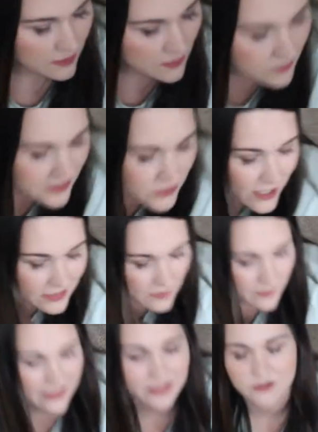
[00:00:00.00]
Ooh, let's try on the
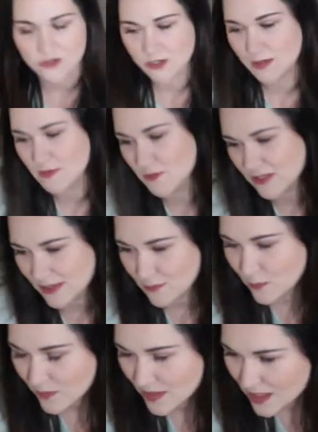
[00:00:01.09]
banana shirt. Come here, Brucey.
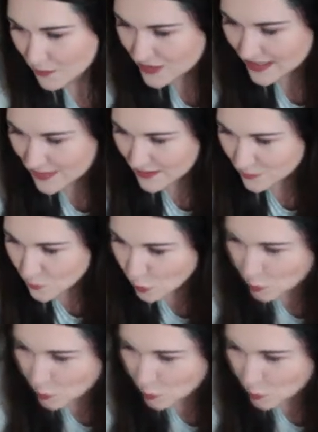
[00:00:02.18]
Brucey, come here.